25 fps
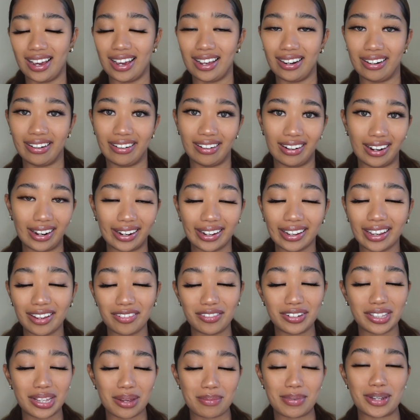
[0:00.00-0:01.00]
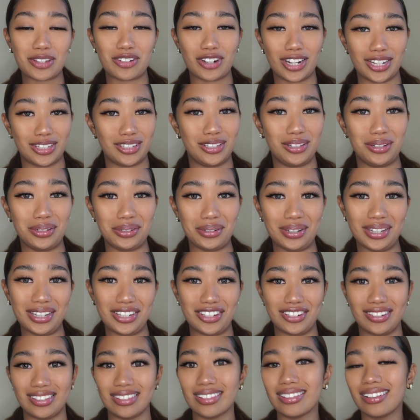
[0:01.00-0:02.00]
and like every time I try to do
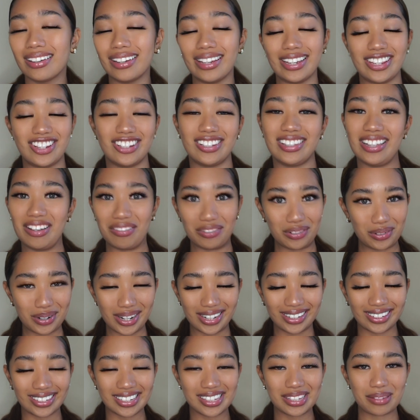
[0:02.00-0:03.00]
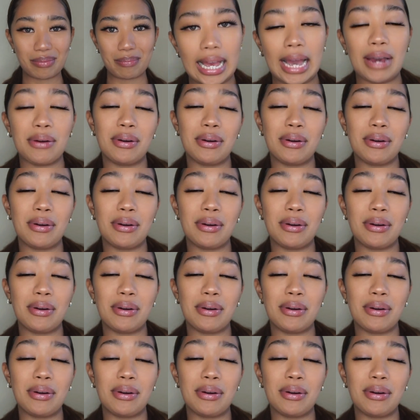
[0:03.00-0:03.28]
it, it just never works.